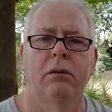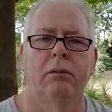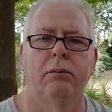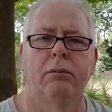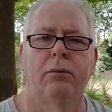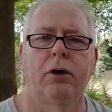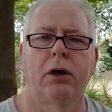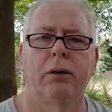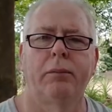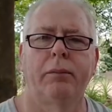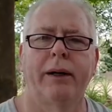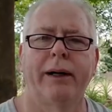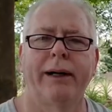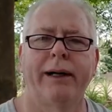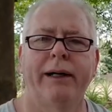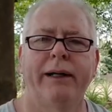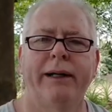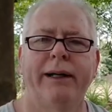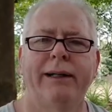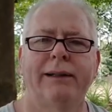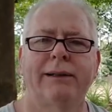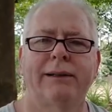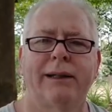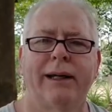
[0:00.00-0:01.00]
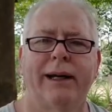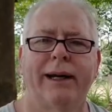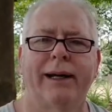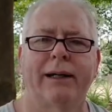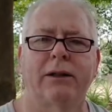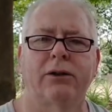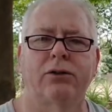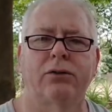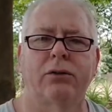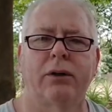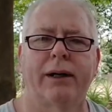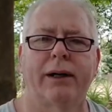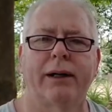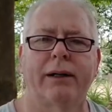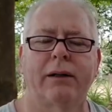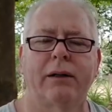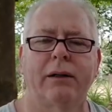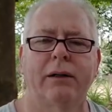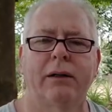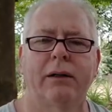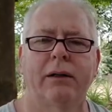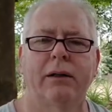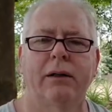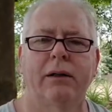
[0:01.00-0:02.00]
Marmite yeast extract.
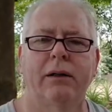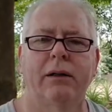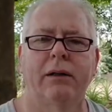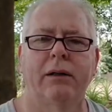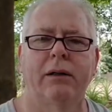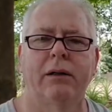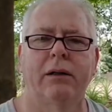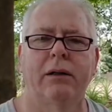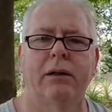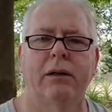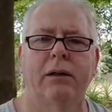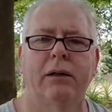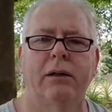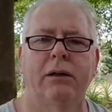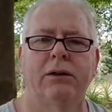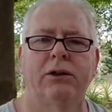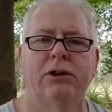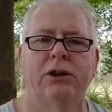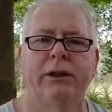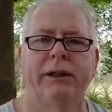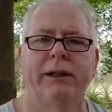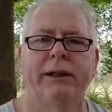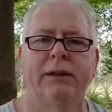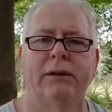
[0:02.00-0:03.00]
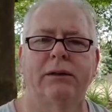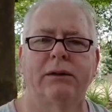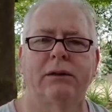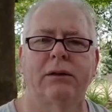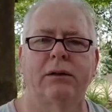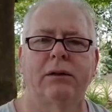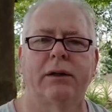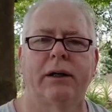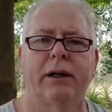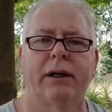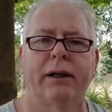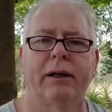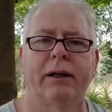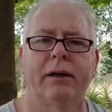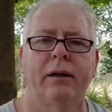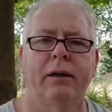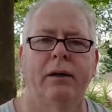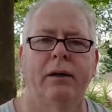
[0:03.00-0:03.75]
It's yeast. Okay.